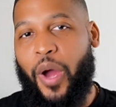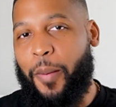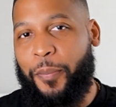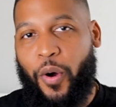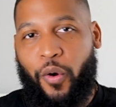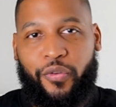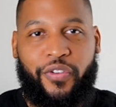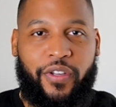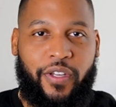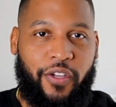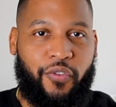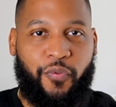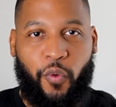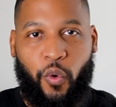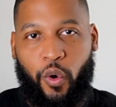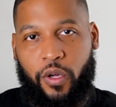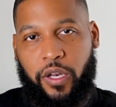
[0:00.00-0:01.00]
I posted this
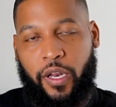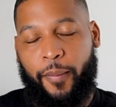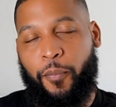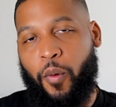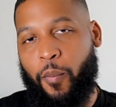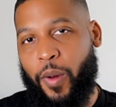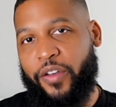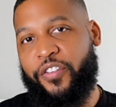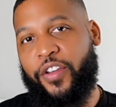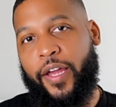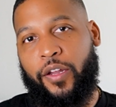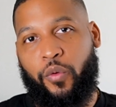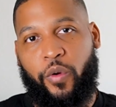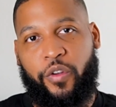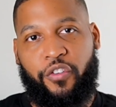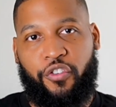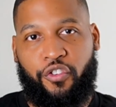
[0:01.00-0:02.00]
full clip on my
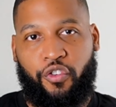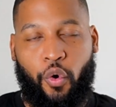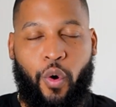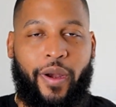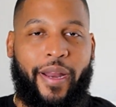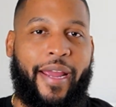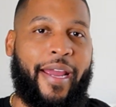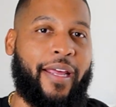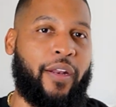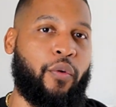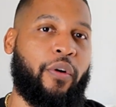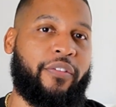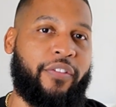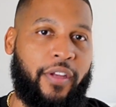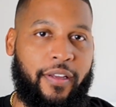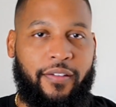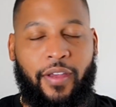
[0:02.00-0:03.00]
channel as a short and on
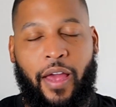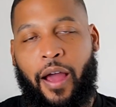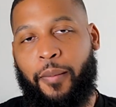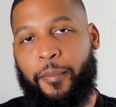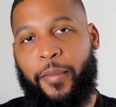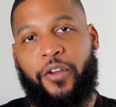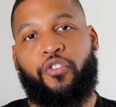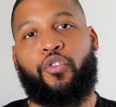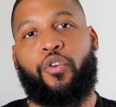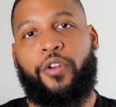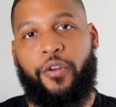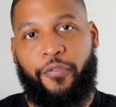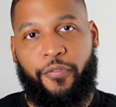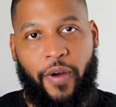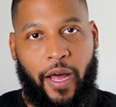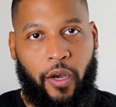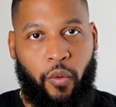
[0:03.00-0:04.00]
TikTok. Make sure you're
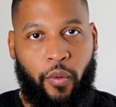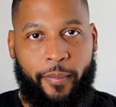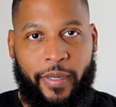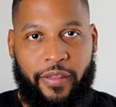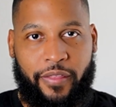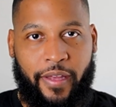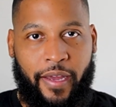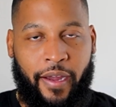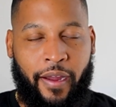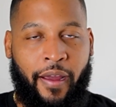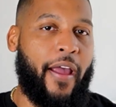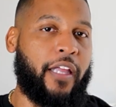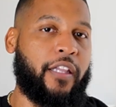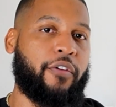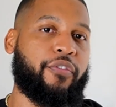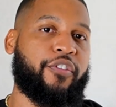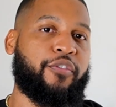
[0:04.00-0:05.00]
following me there.
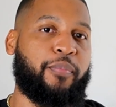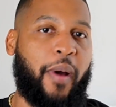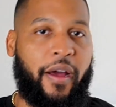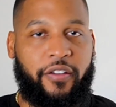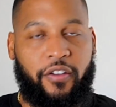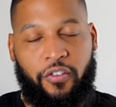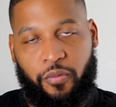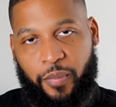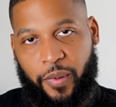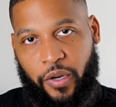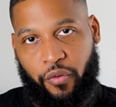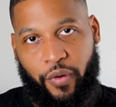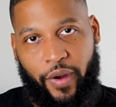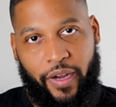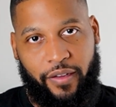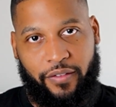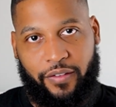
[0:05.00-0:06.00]
And the response has been
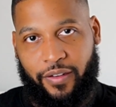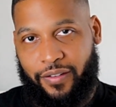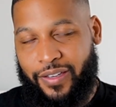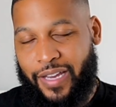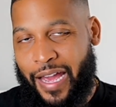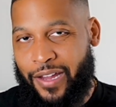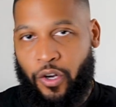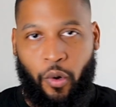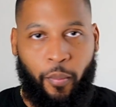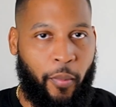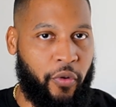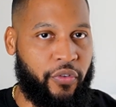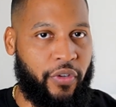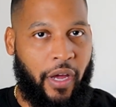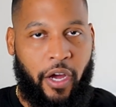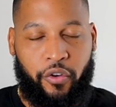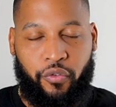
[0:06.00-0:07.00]
crazy. It's gotten
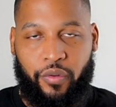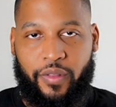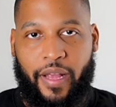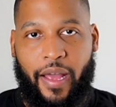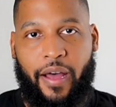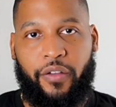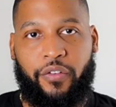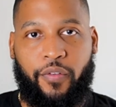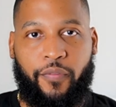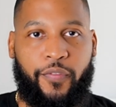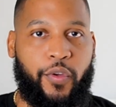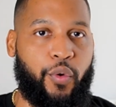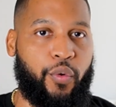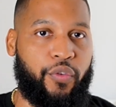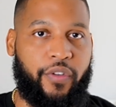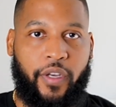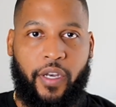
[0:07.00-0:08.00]
almost 100,000
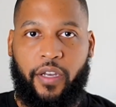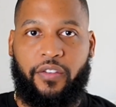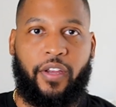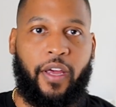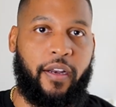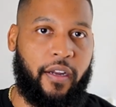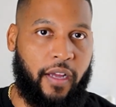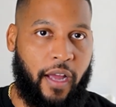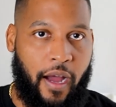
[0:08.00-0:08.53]
views and a ton of